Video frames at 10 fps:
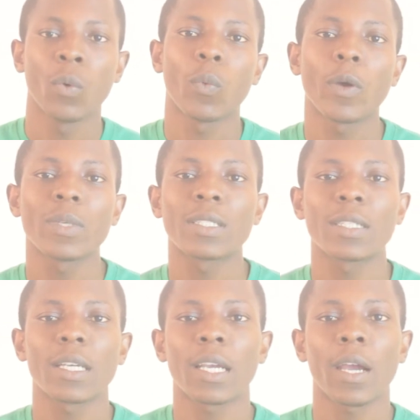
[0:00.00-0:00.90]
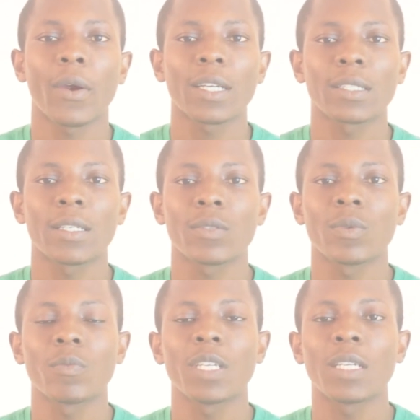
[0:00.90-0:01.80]
When we say characters,
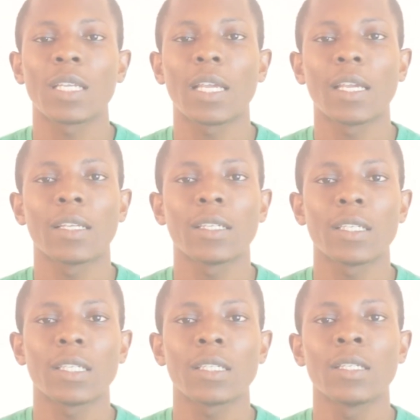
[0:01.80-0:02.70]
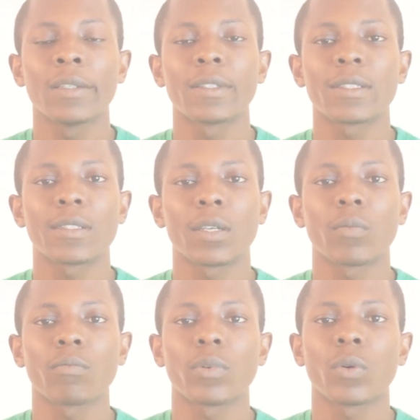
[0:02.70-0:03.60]
we mean any
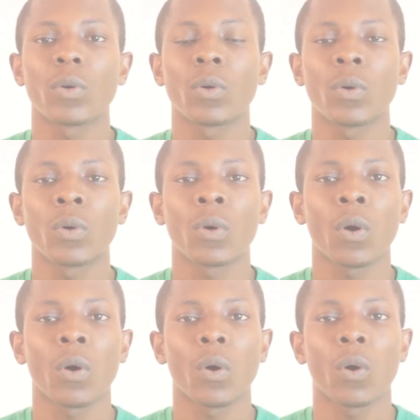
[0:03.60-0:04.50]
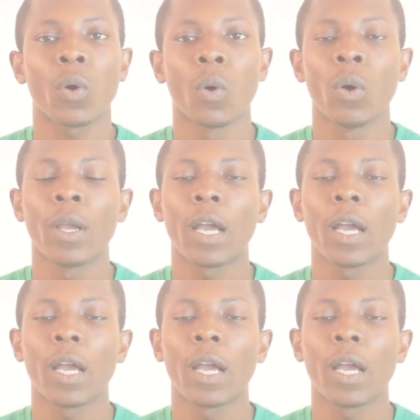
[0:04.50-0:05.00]
symbol or